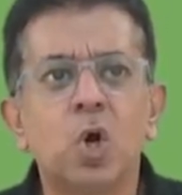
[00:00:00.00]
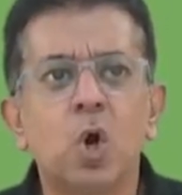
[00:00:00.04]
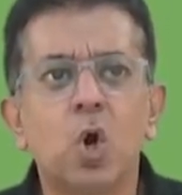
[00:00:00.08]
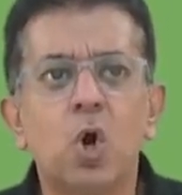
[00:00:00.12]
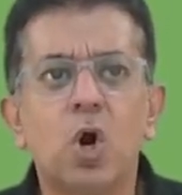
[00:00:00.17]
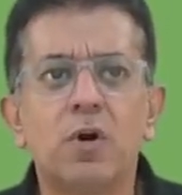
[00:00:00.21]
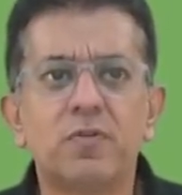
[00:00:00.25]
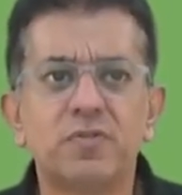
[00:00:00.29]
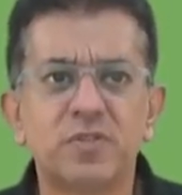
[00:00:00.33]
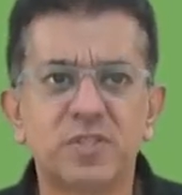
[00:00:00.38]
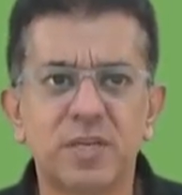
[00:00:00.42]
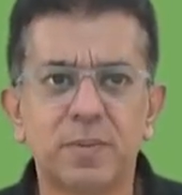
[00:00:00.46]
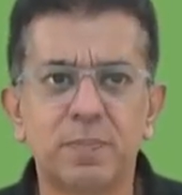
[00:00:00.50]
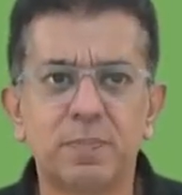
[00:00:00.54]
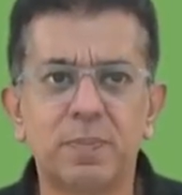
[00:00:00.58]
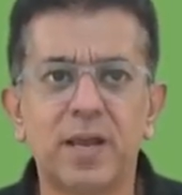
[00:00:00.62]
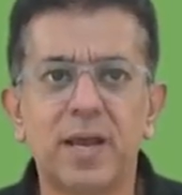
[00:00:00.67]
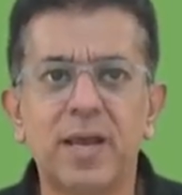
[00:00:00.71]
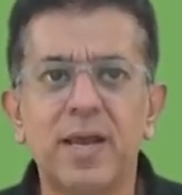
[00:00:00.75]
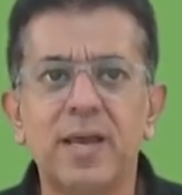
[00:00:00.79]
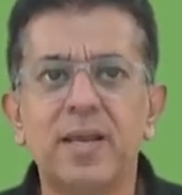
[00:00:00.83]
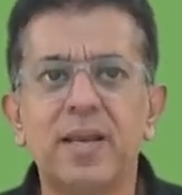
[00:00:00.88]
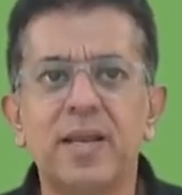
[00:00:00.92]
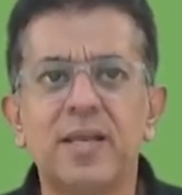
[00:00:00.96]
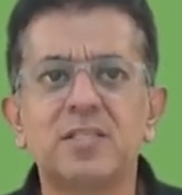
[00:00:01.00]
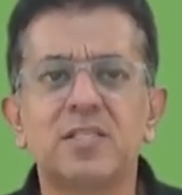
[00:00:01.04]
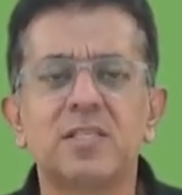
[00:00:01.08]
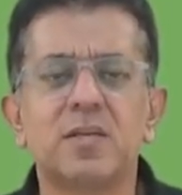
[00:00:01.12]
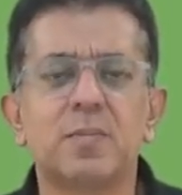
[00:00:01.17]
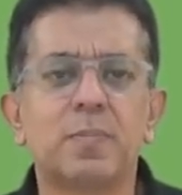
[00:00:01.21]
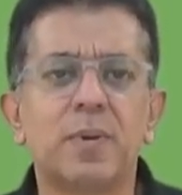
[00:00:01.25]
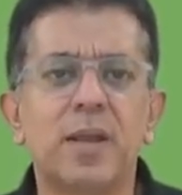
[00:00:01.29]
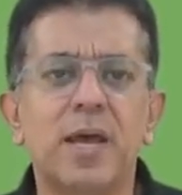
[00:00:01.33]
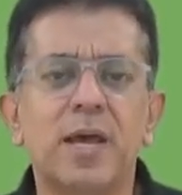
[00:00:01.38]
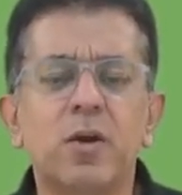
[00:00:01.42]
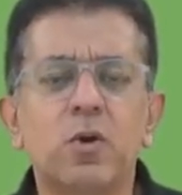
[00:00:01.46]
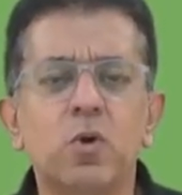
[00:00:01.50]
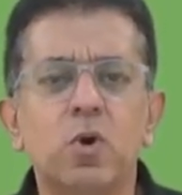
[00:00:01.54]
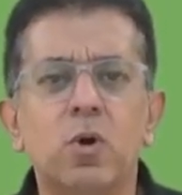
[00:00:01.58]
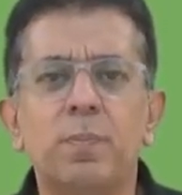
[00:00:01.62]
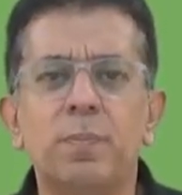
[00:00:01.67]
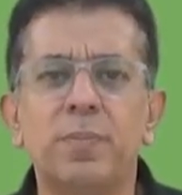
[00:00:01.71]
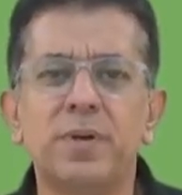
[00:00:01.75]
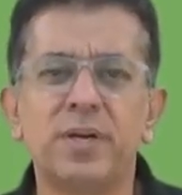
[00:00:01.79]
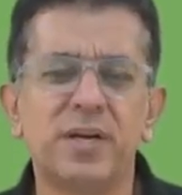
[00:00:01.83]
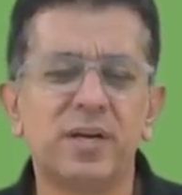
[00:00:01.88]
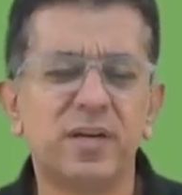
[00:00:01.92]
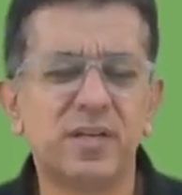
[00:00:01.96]
of supplier and supplier
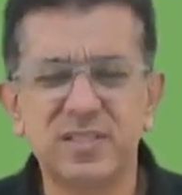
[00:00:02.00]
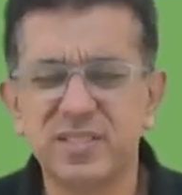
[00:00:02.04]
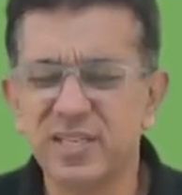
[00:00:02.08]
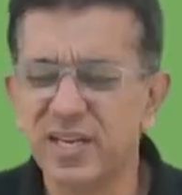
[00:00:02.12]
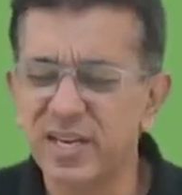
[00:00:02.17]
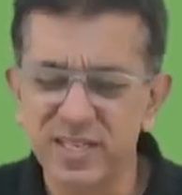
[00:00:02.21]
competitors.